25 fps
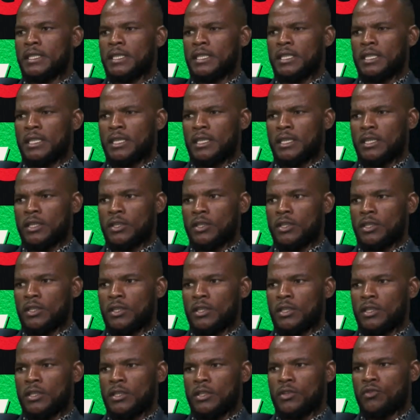the
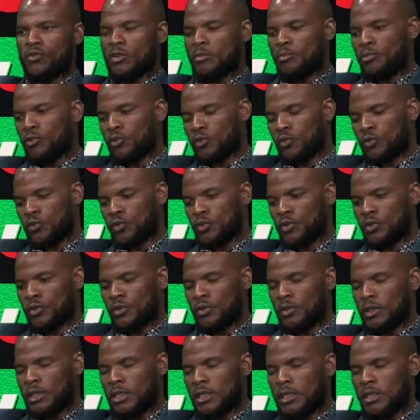Swapo rules
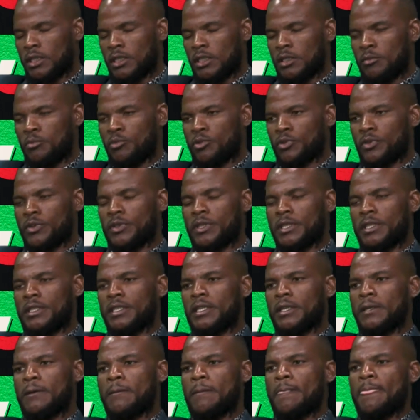and
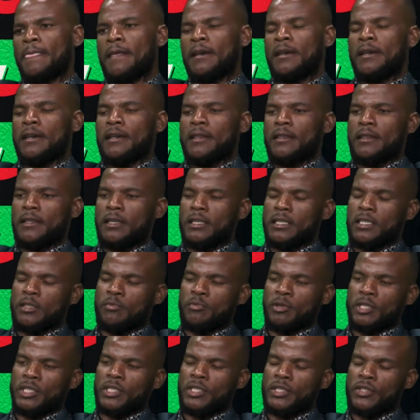procedure, that is
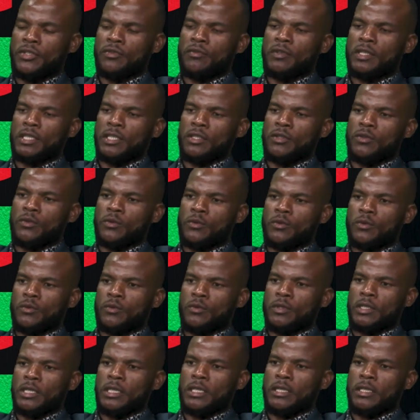particularly rule
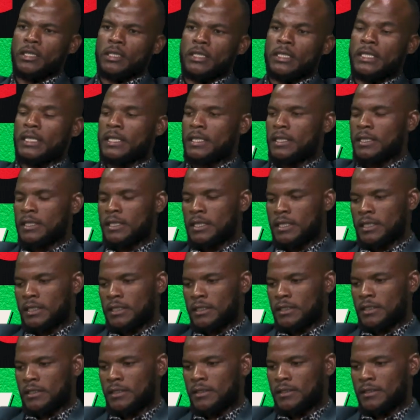
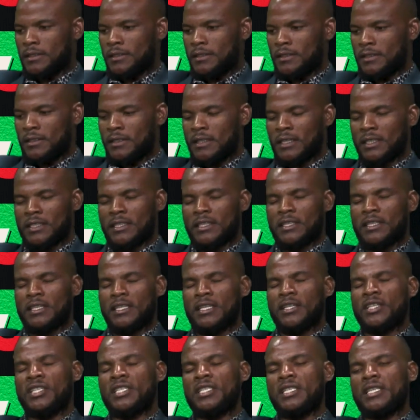16, that
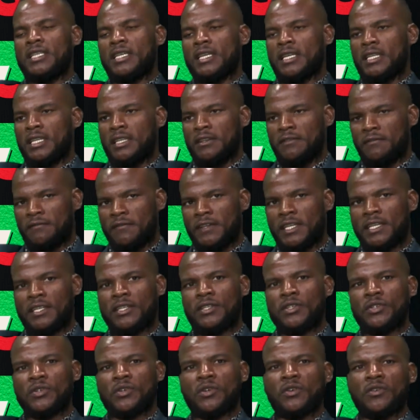in an
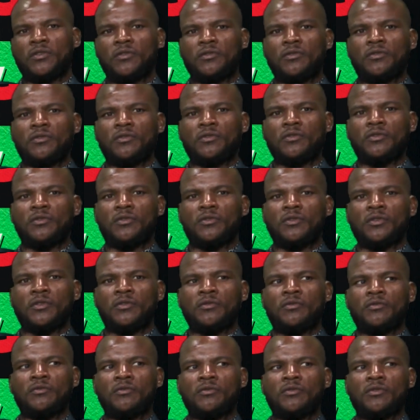event of
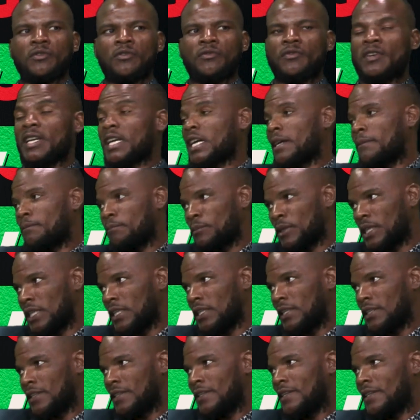a
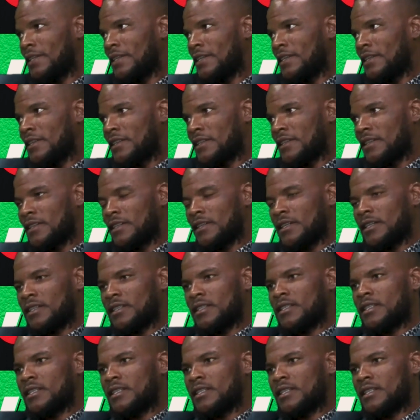campaign, that